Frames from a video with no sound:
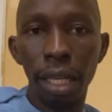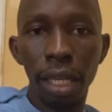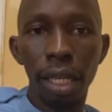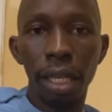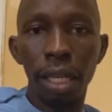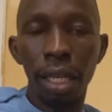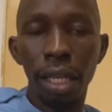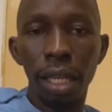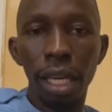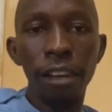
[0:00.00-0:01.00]
Where it's that
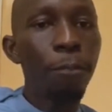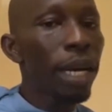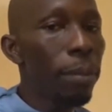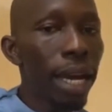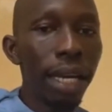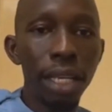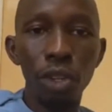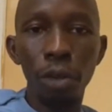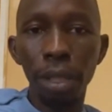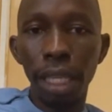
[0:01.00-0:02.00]
Julius Mother bio
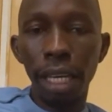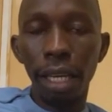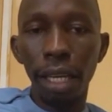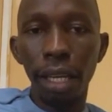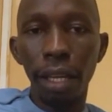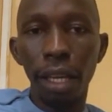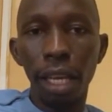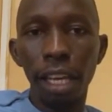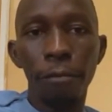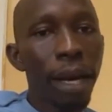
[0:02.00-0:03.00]
pump.
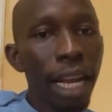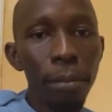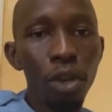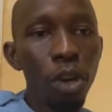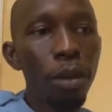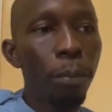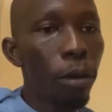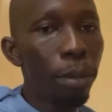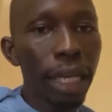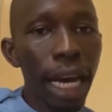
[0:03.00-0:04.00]
Where we end up for
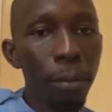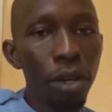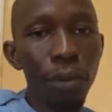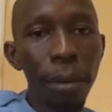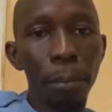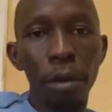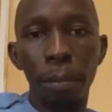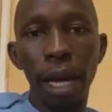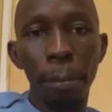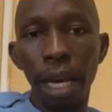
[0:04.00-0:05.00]
get Mohamed Kamara.
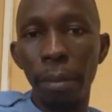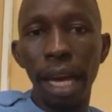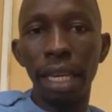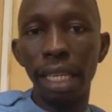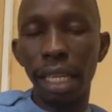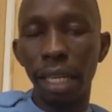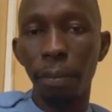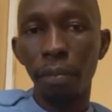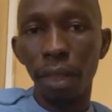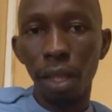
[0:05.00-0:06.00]
Where we end up for get
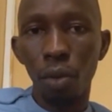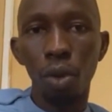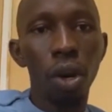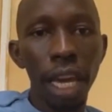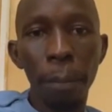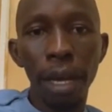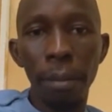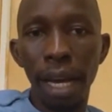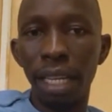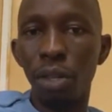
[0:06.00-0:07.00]
Musa Tumbo. Would that be Sabi
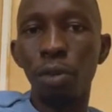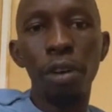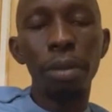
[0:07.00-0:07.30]
Musa Tumbo?